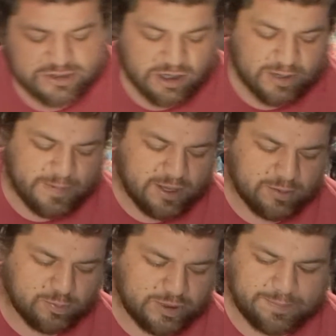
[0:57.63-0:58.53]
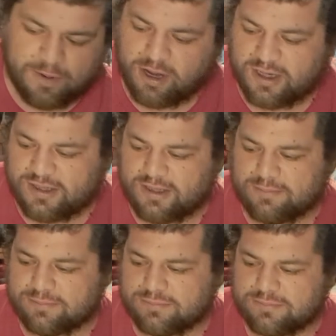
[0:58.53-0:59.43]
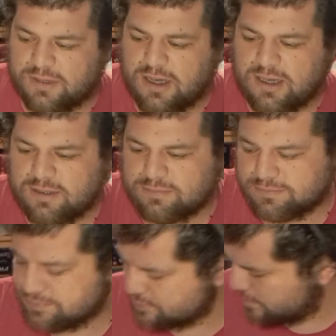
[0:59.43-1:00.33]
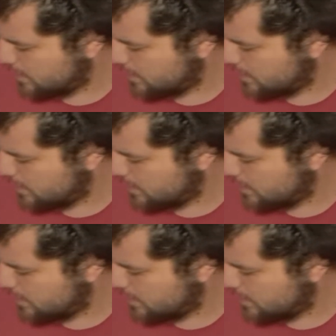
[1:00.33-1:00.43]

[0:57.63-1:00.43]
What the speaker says: to talk about repotting them.